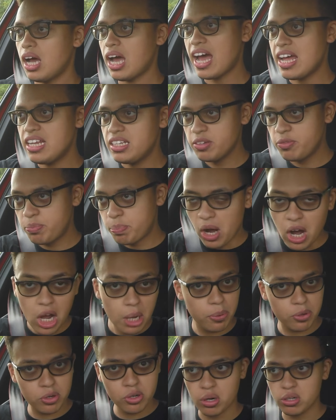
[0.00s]
And the
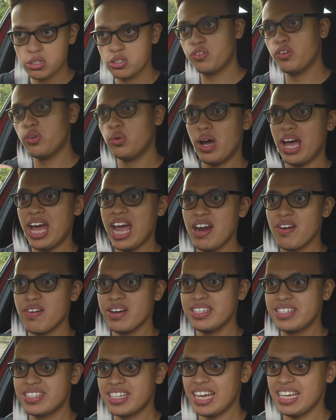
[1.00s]
Pipercross Full Air
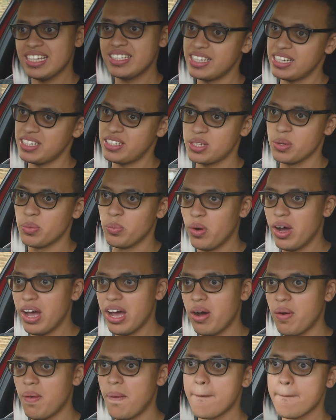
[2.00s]
Intake system,
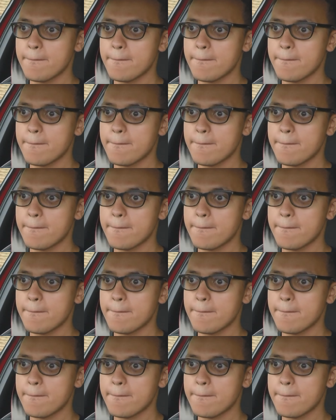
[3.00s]
well,